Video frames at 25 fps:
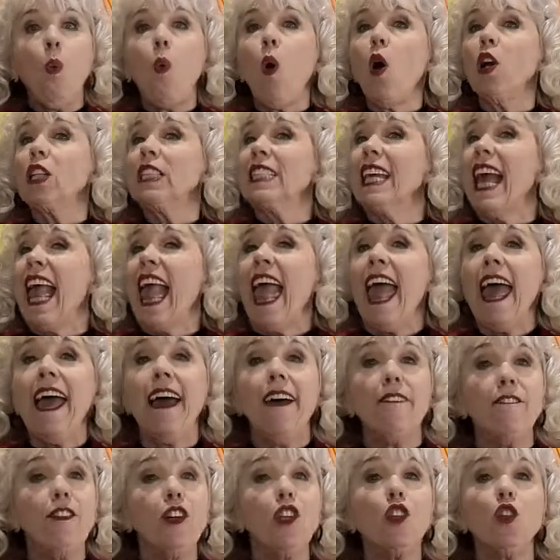
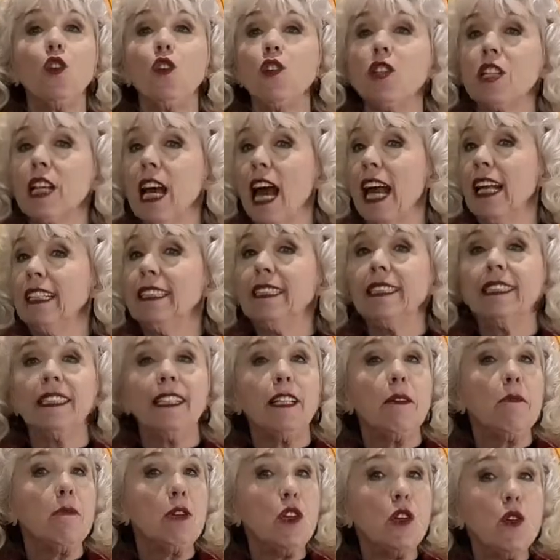Whatever your taste
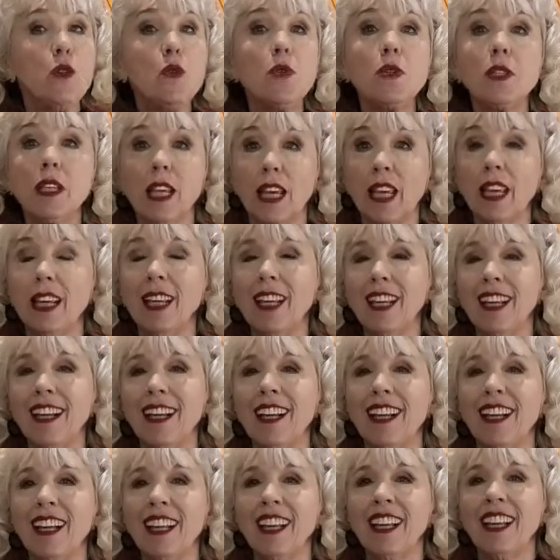in music,
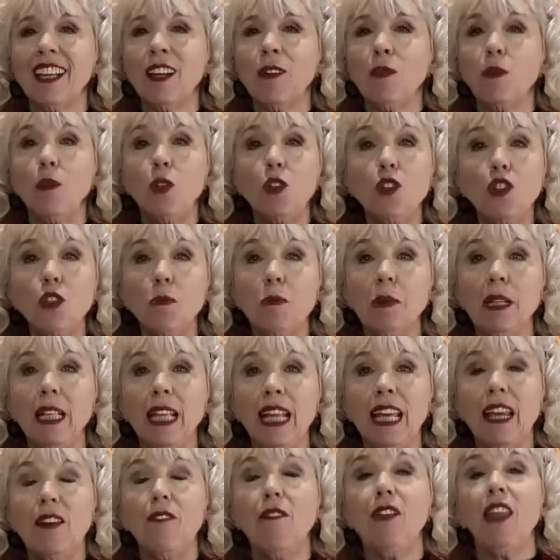would you
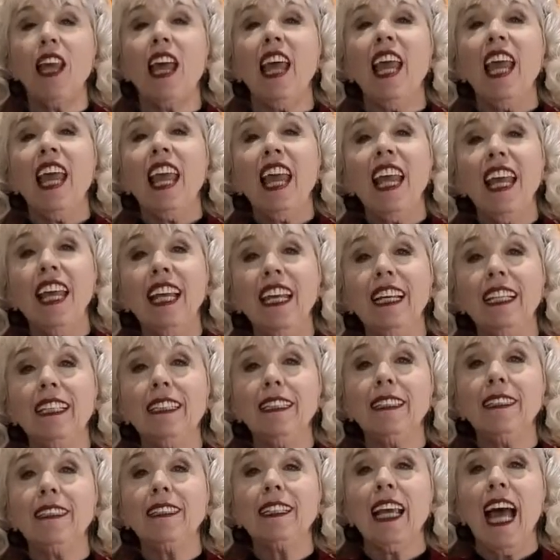believe there
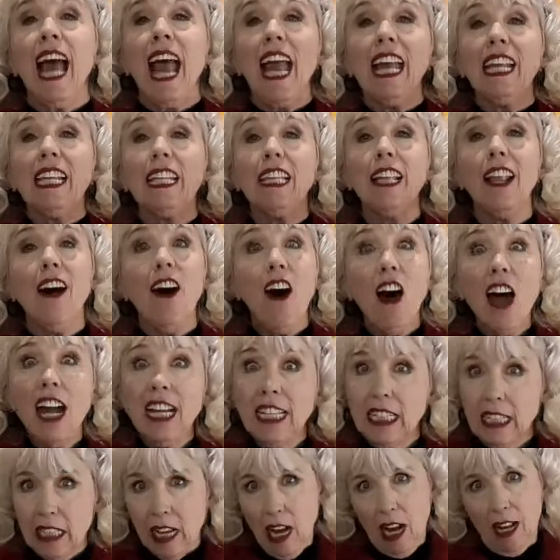is a
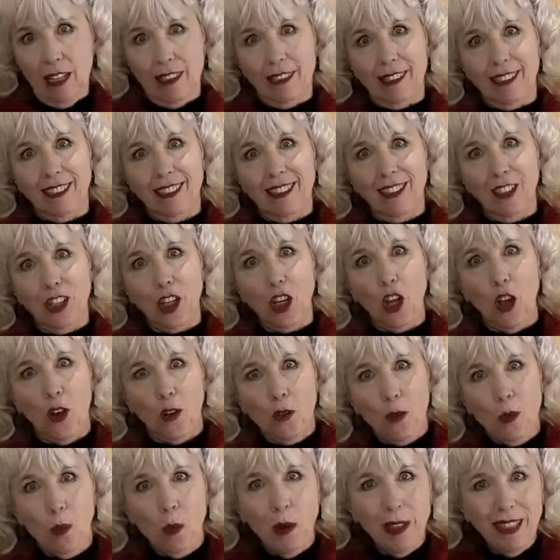line dance to
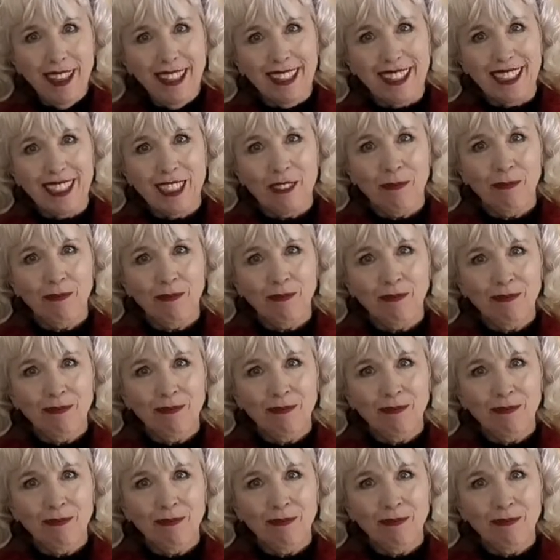go with it?